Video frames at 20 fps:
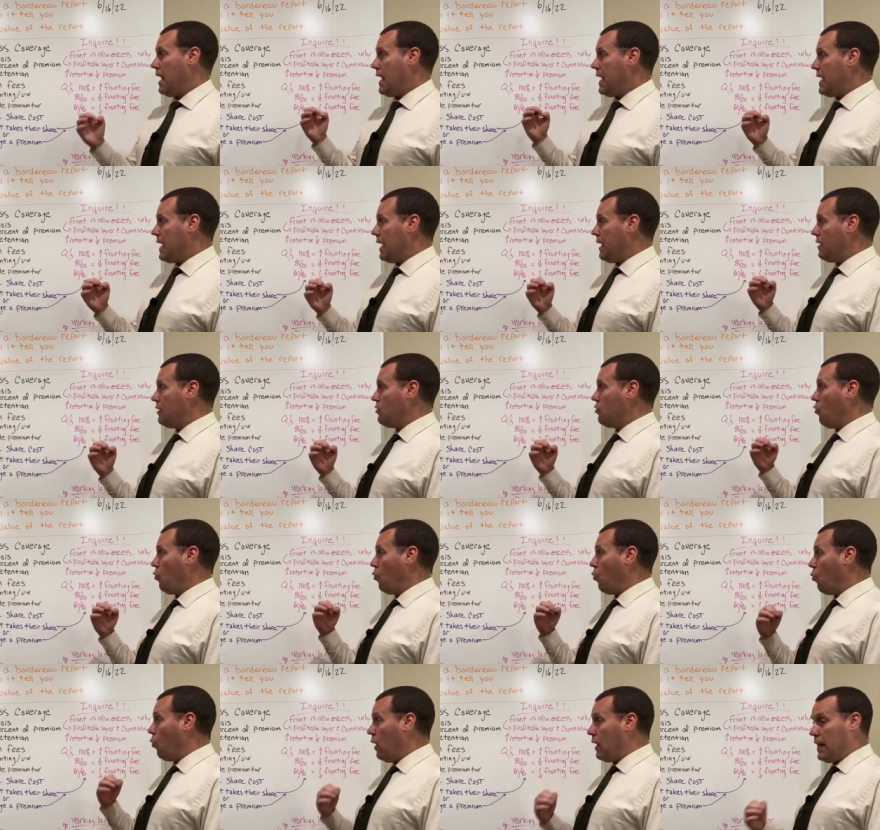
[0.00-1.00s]
And
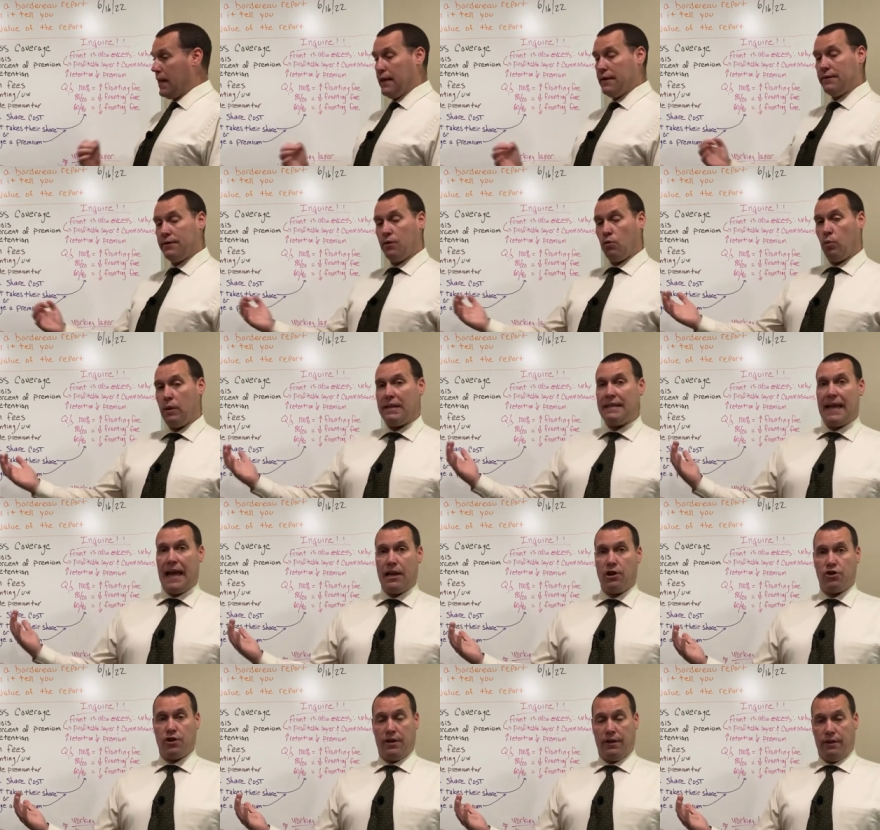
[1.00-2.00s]
what is the
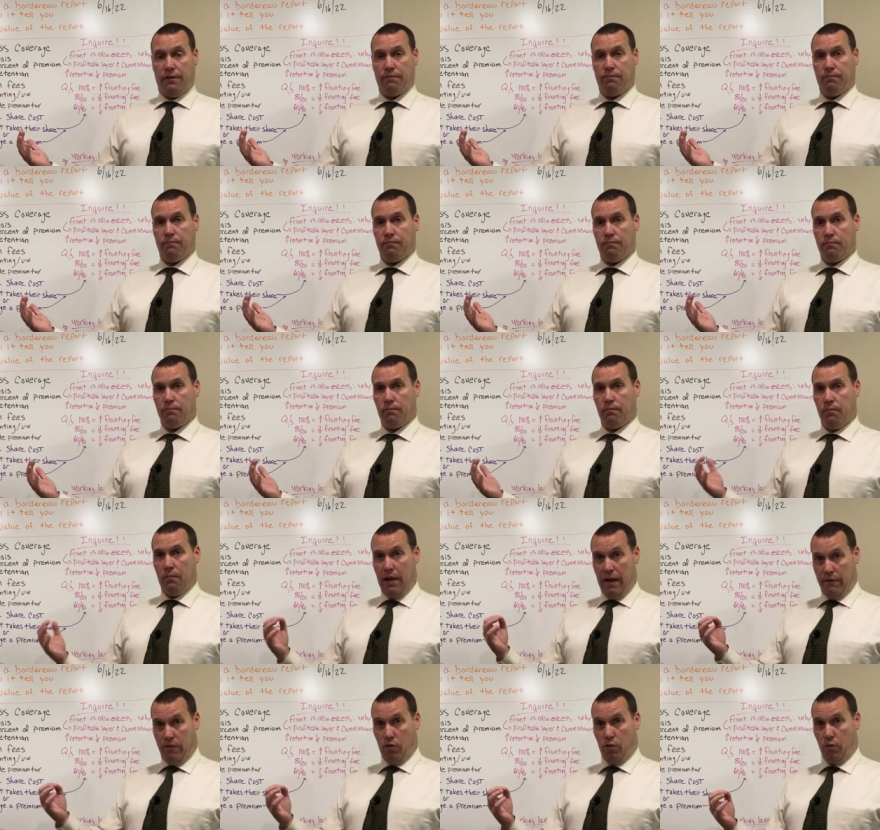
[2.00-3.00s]
retention
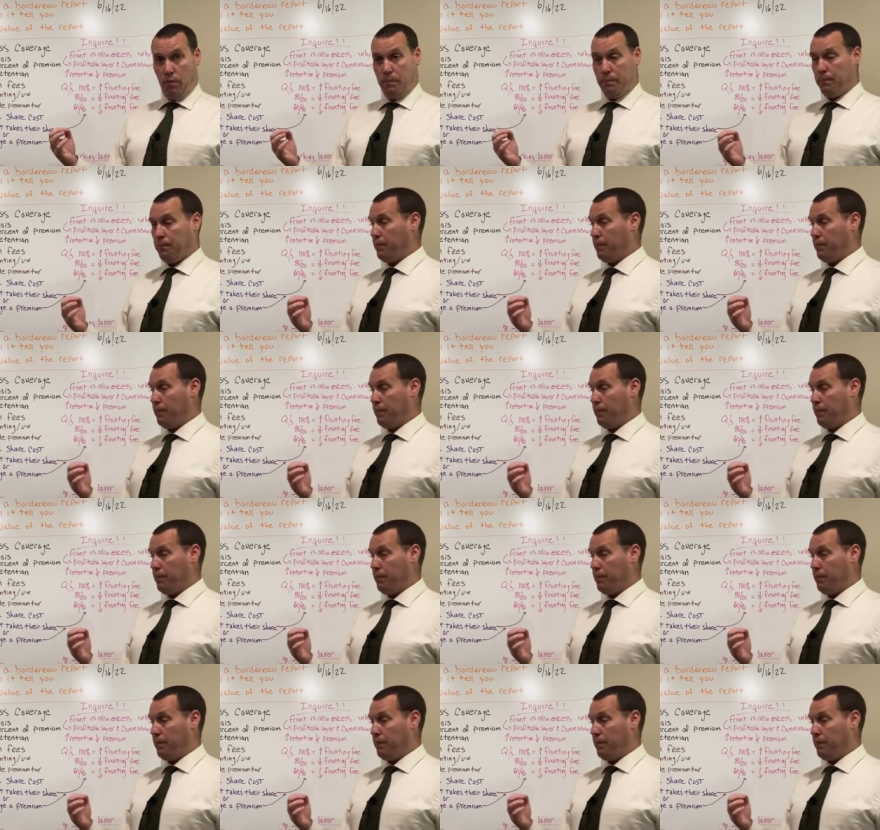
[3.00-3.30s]
level?